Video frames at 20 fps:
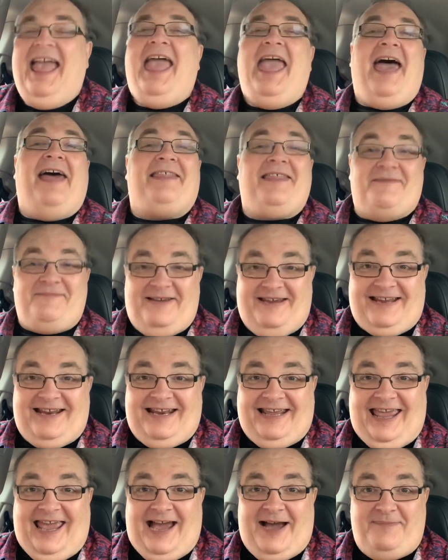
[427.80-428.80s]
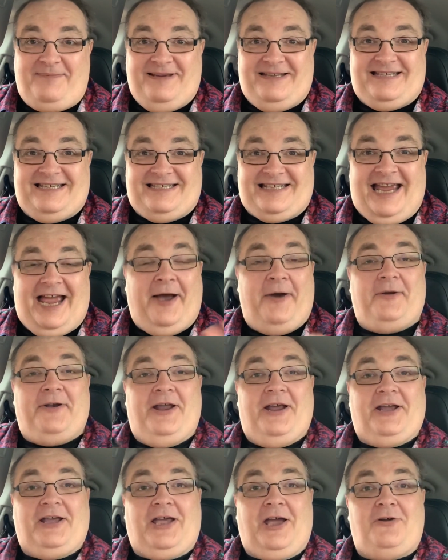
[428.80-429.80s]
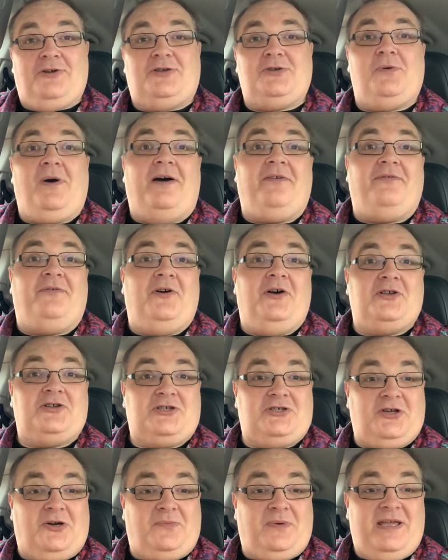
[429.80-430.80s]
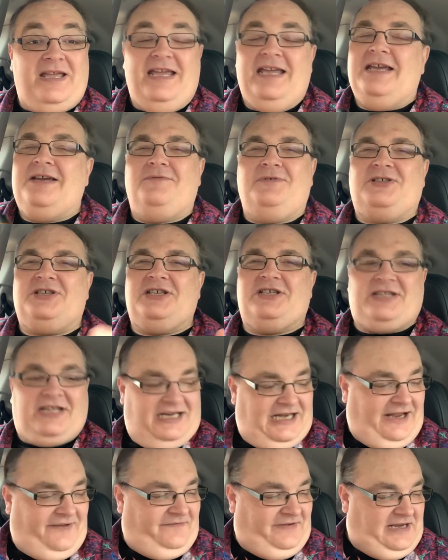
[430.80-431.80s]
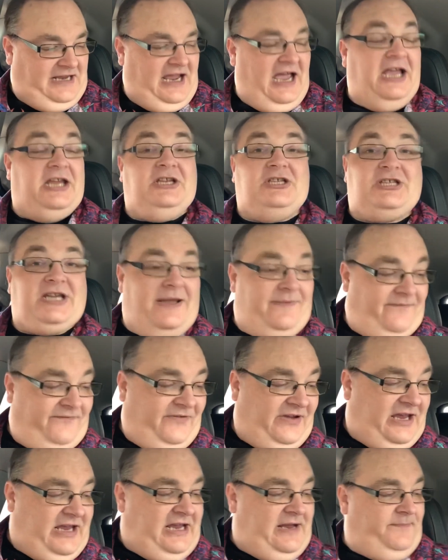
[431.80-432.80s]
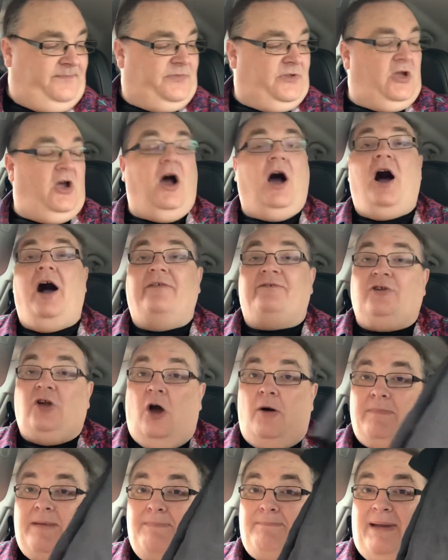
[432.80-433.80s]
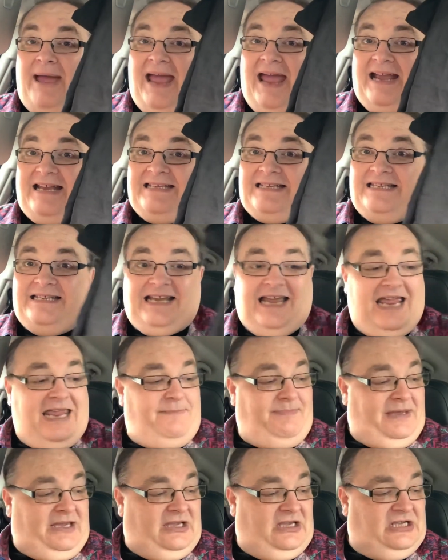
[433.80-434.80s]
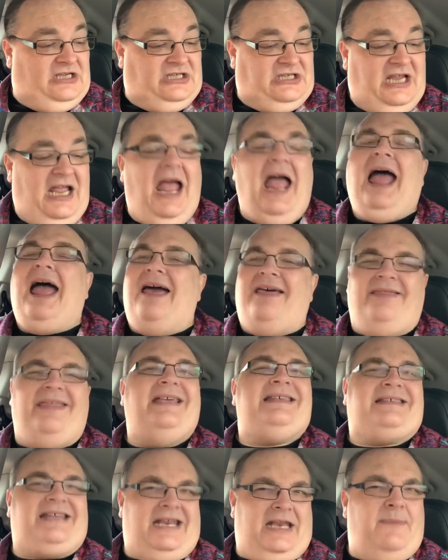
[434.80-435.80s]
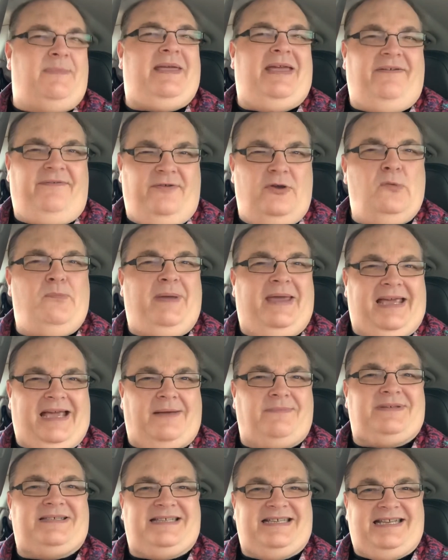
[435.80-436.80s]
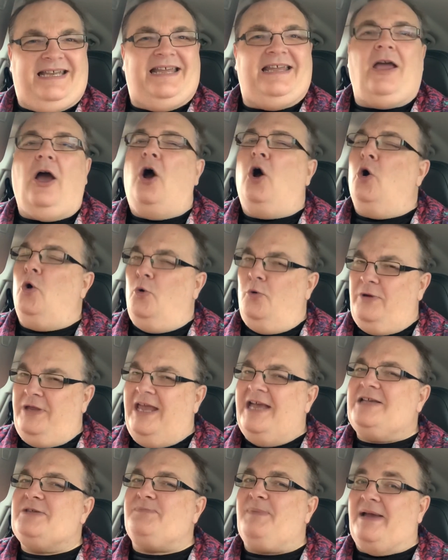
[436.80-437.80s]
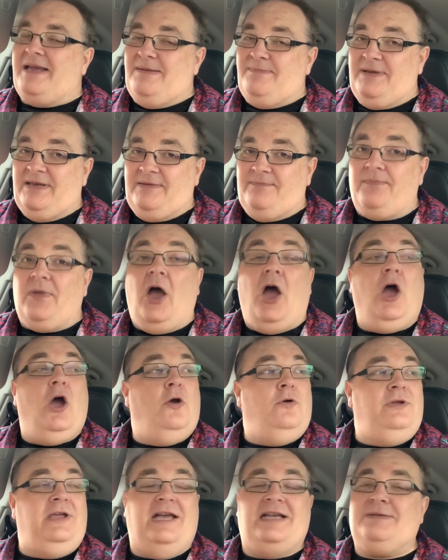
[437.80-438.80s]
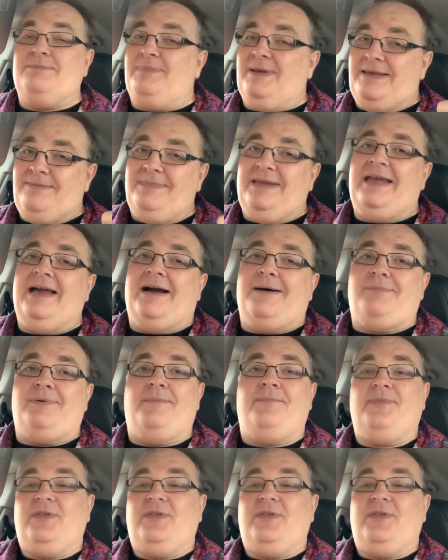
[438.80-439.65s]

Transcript: and then we're going to get up into town and go to our first stop, which is the lovely HMV. I've got my bag today because there's going to be a few pickups today. Oh, yes, baby. Oh, yes, beam me up.